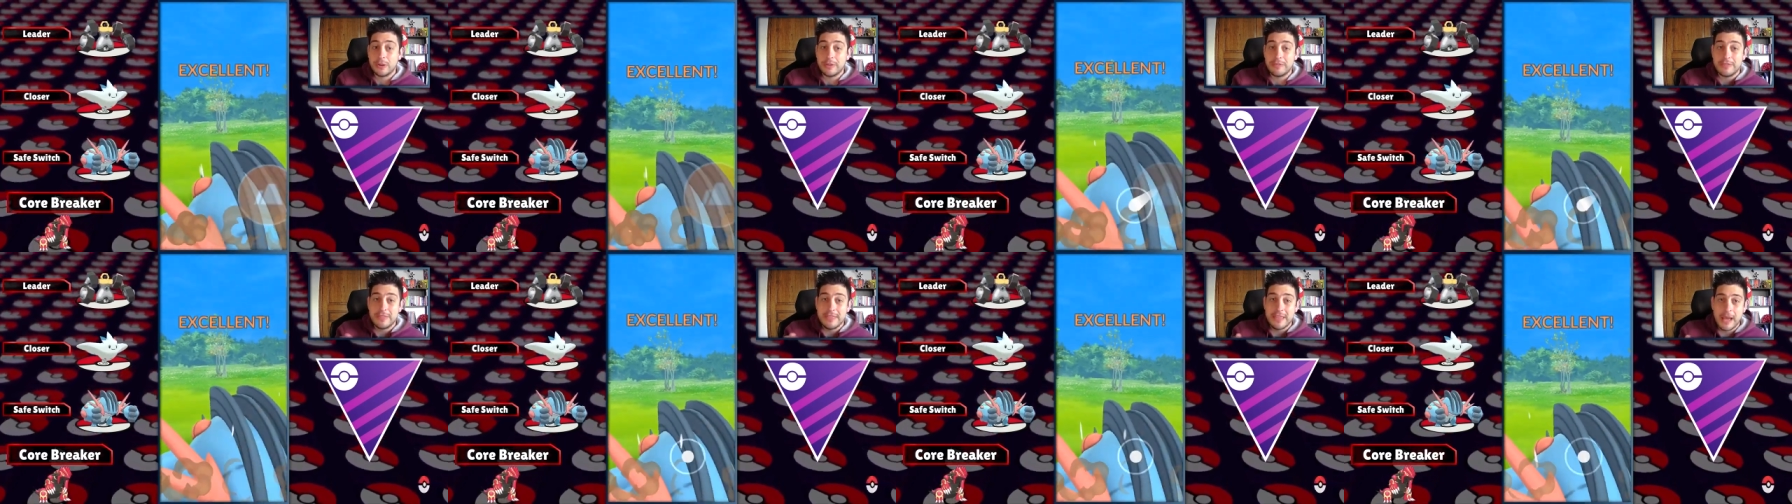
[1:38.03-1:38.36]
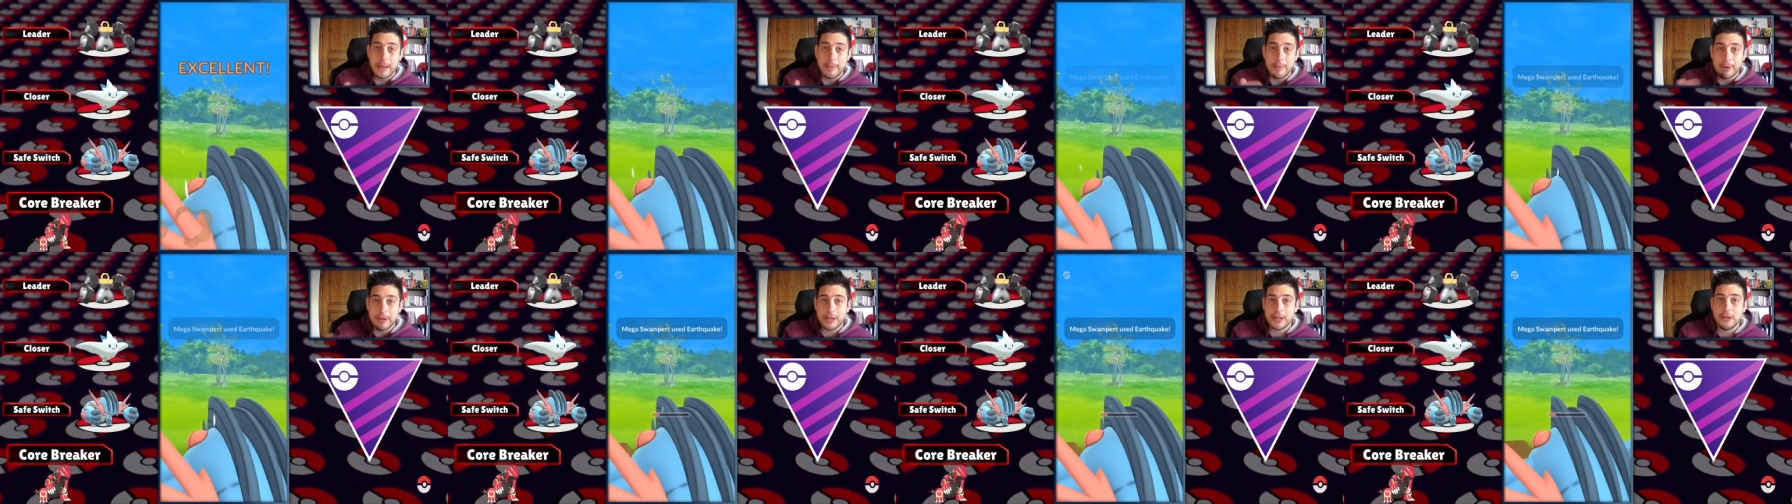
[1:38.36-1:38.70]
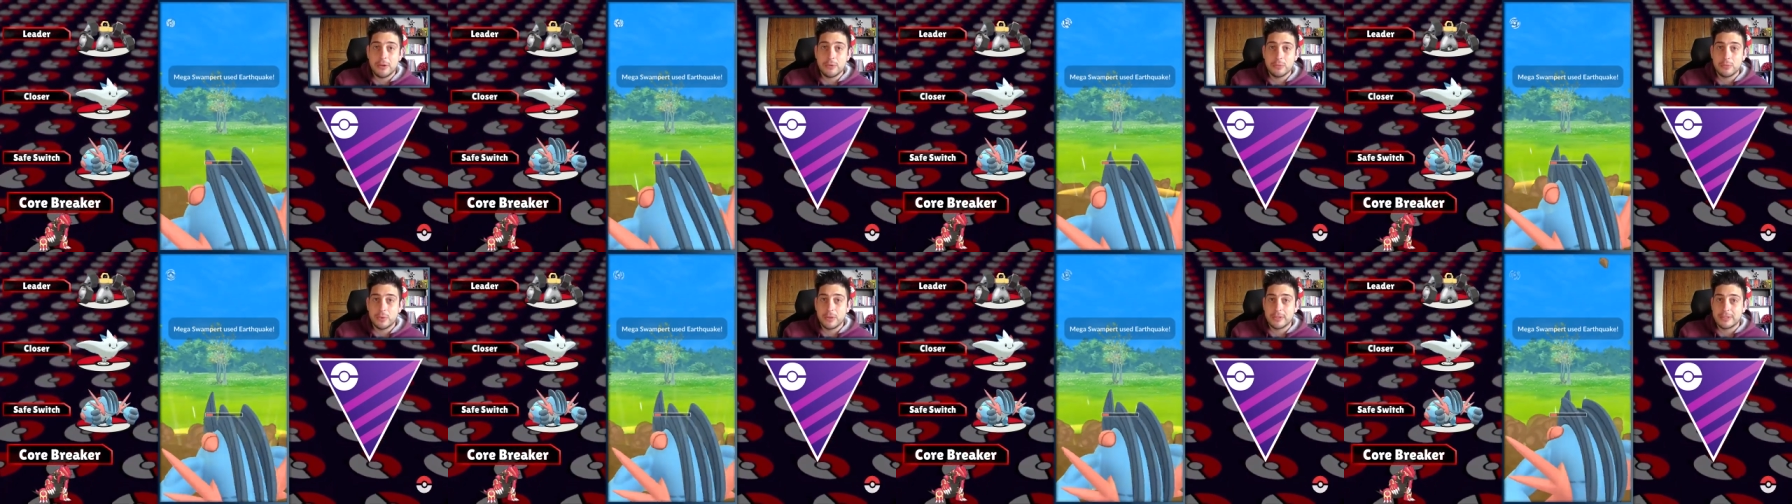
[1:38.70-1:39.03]
have the upper
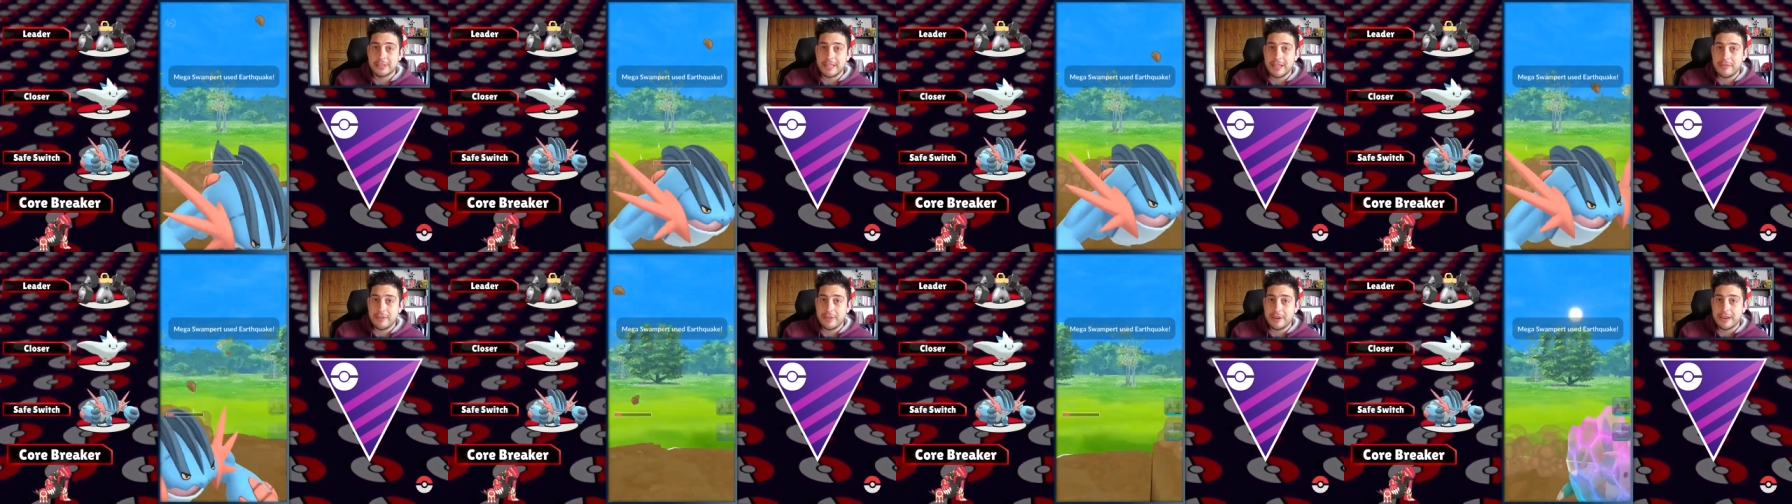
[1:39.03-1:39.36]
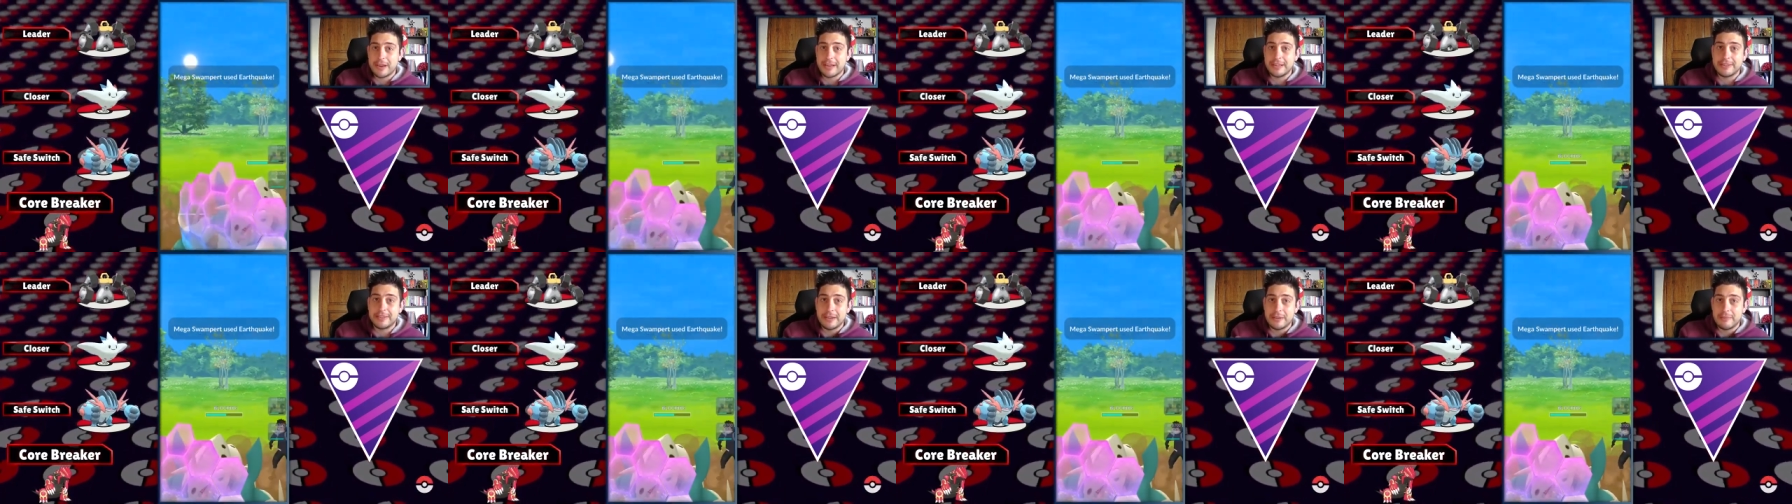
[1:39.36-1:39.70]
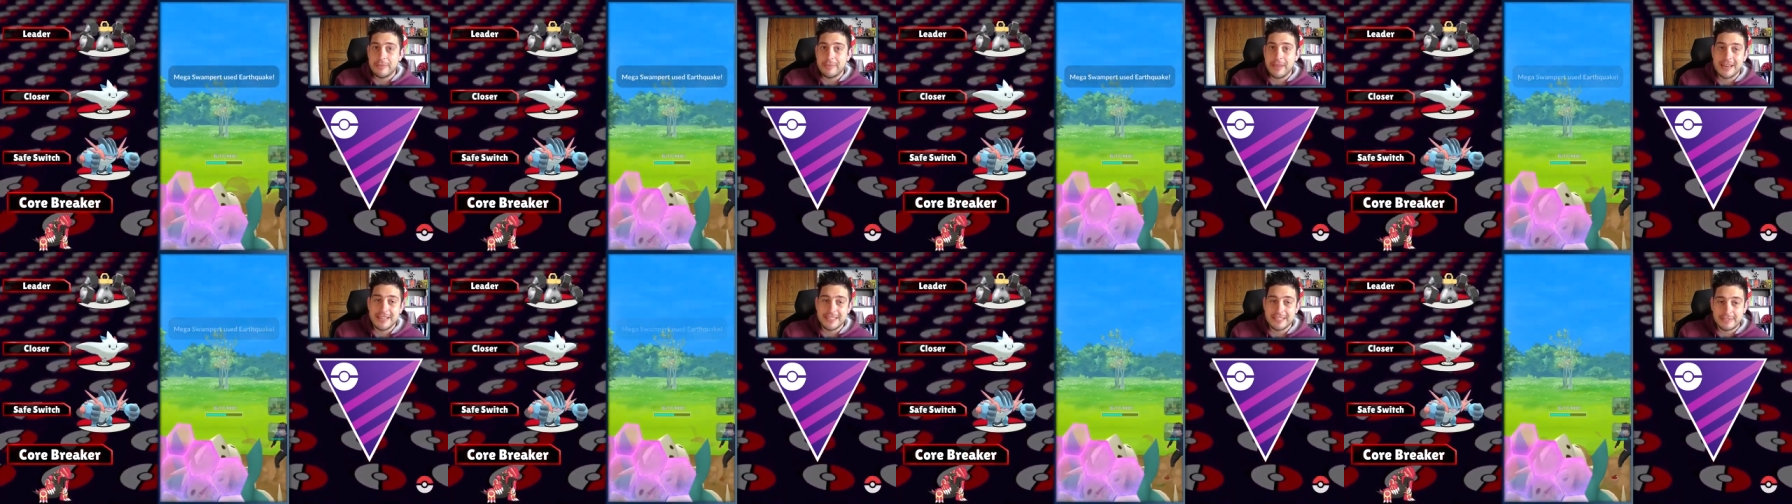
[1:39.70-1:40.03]
hand whatever it
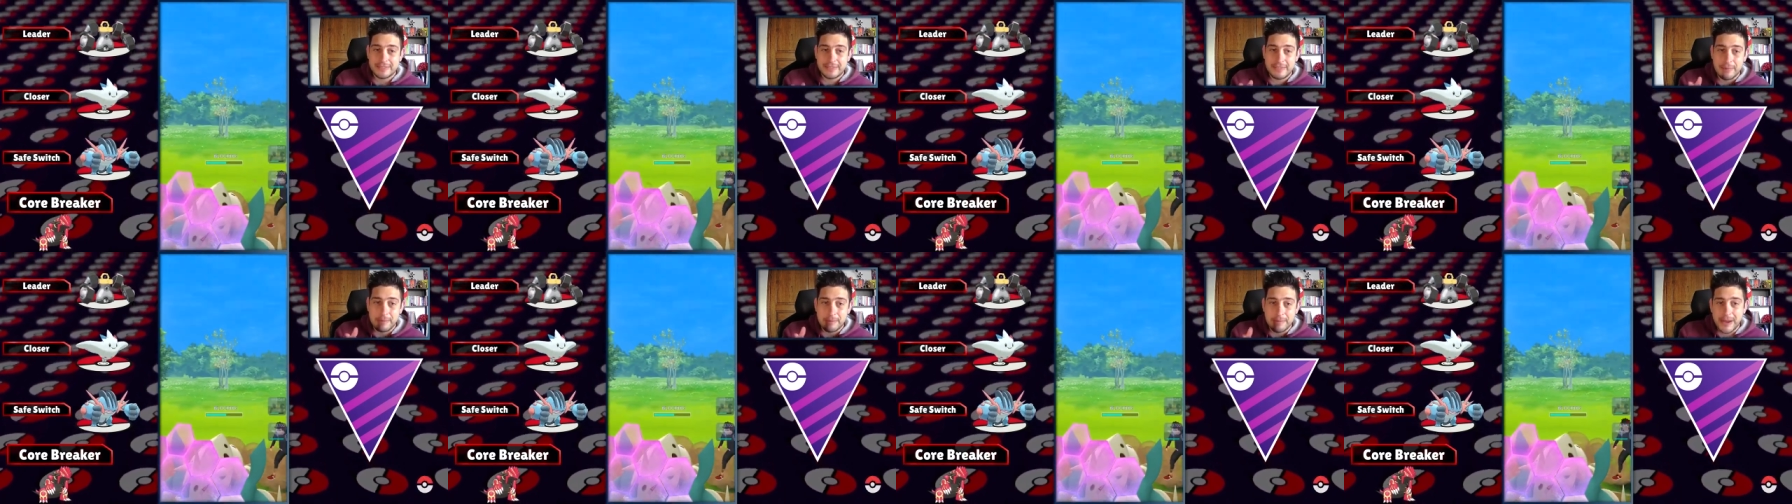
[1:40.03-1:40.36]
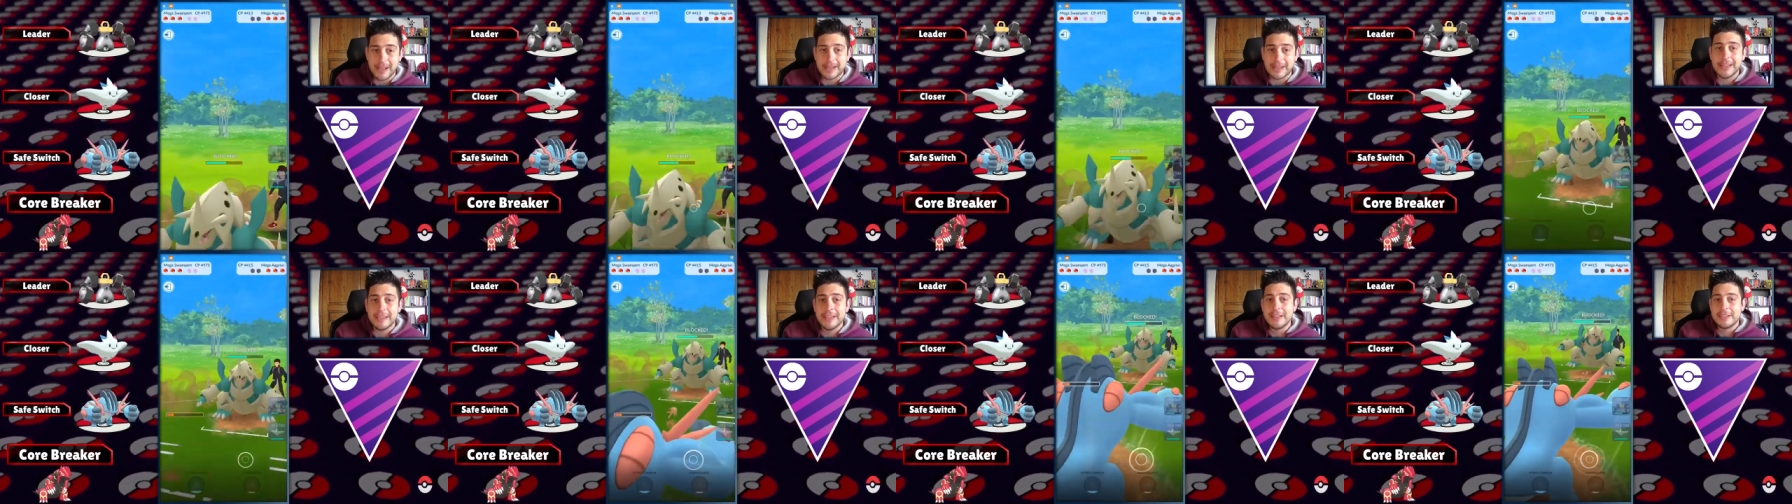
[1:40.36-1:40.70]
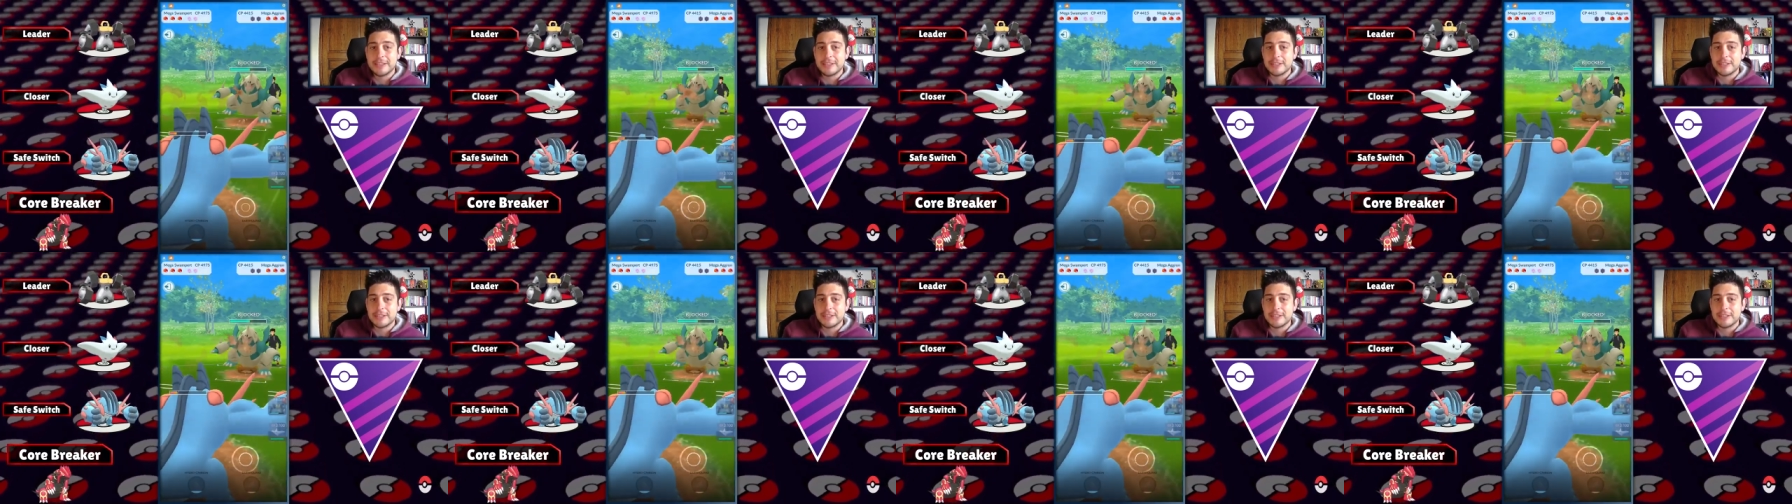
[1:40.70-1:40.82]
remains at the back